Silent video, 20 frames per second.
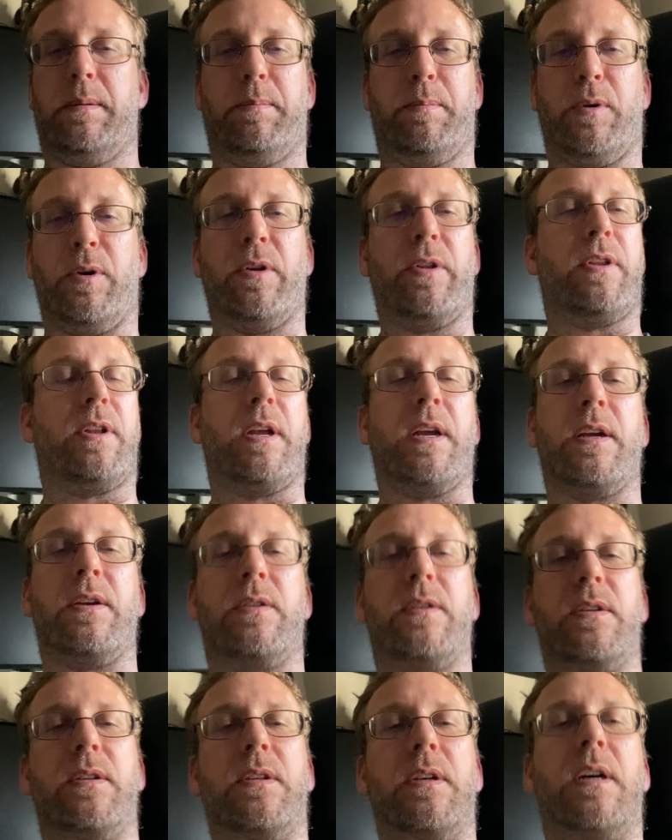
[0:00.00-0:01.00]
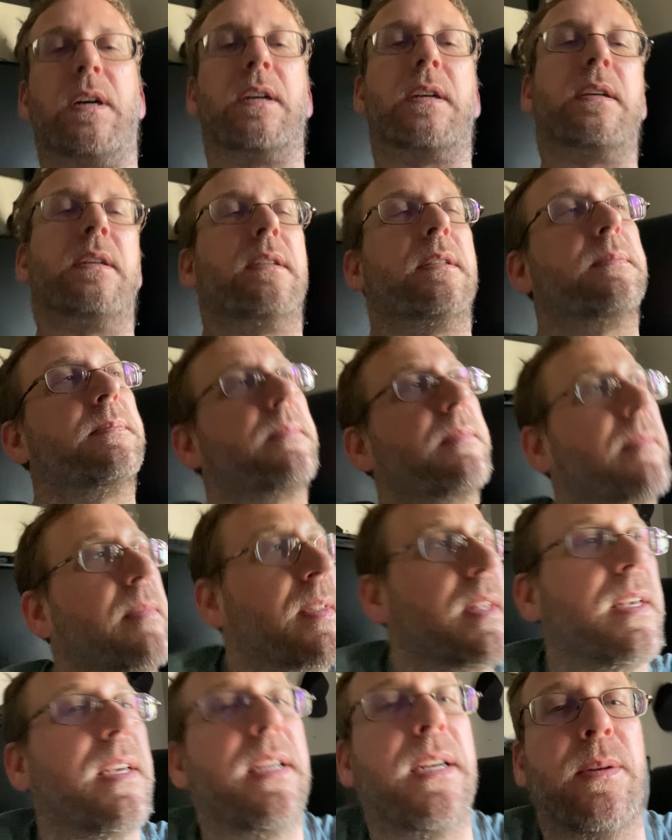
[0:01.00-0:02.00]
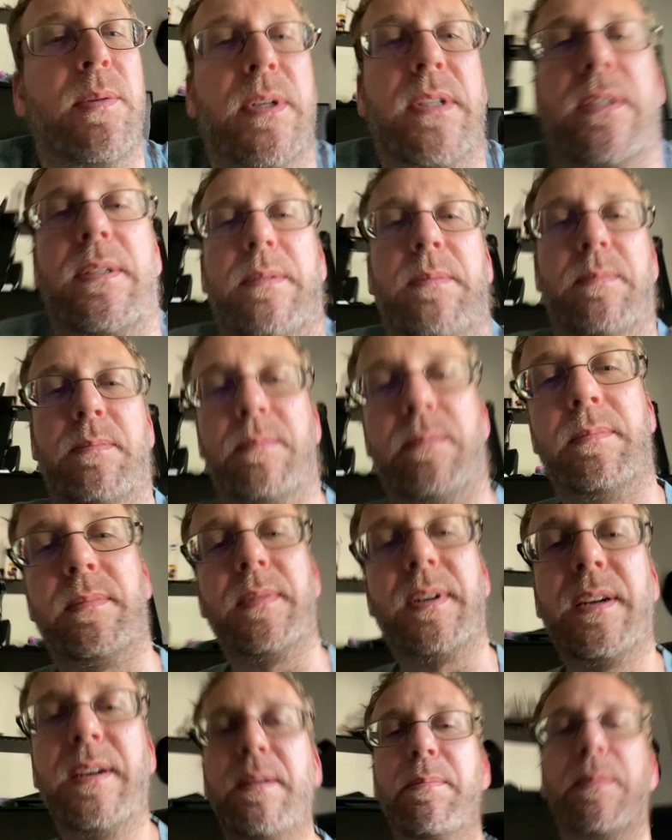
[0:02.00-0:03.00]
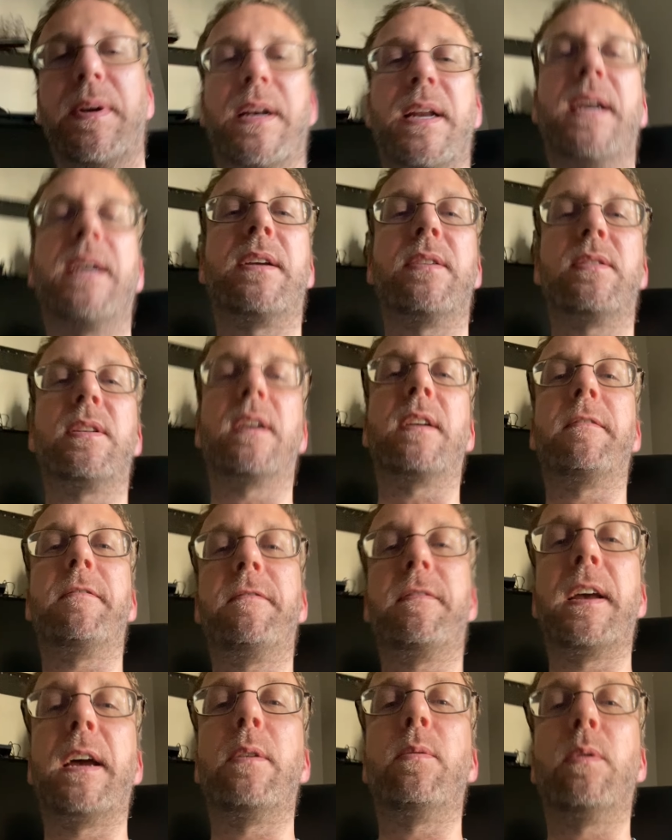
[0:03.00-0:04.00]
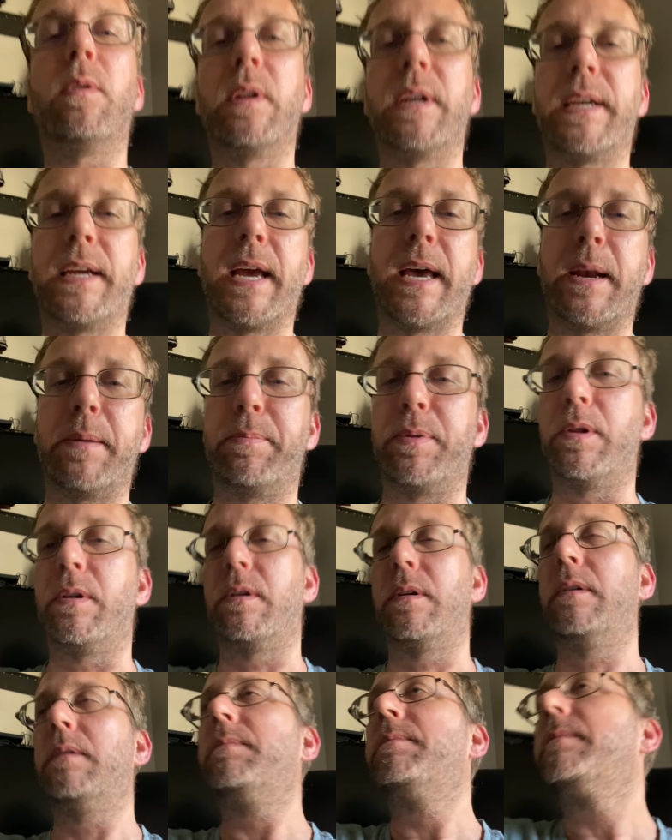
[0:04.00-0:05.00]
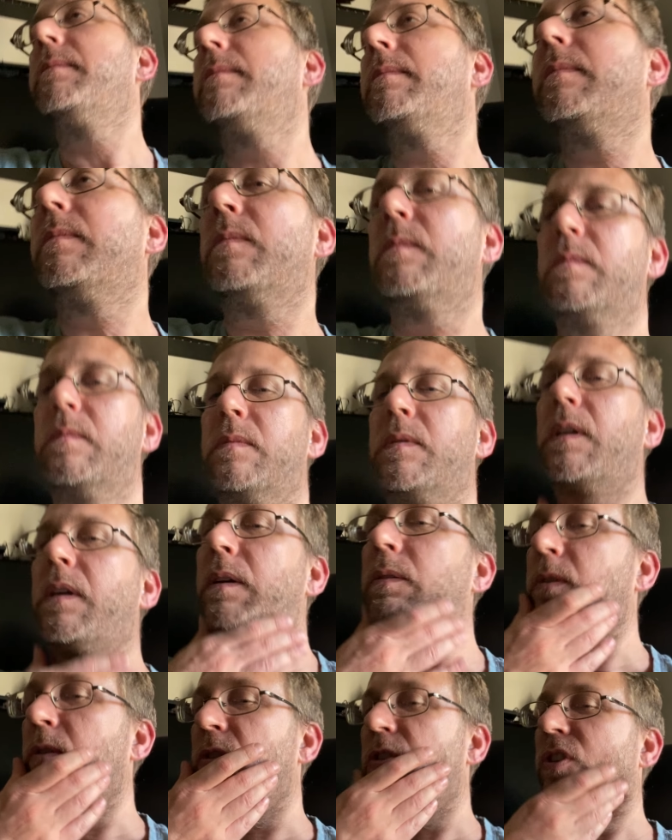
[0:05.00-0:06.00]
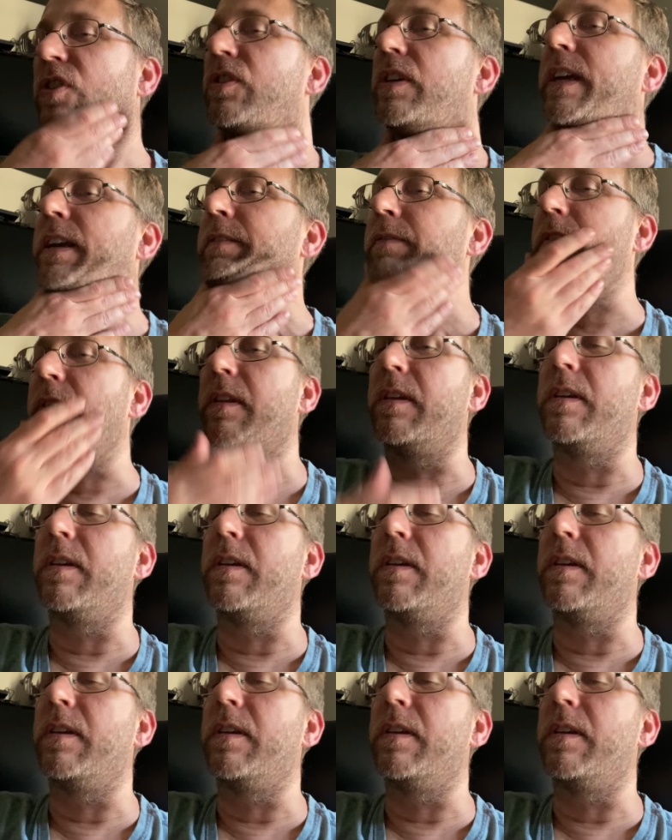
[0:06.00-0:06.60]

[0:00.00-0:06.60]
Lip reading: Birthdays suck. Anyways, my neck is like a fat rolly caterpillar. I shaved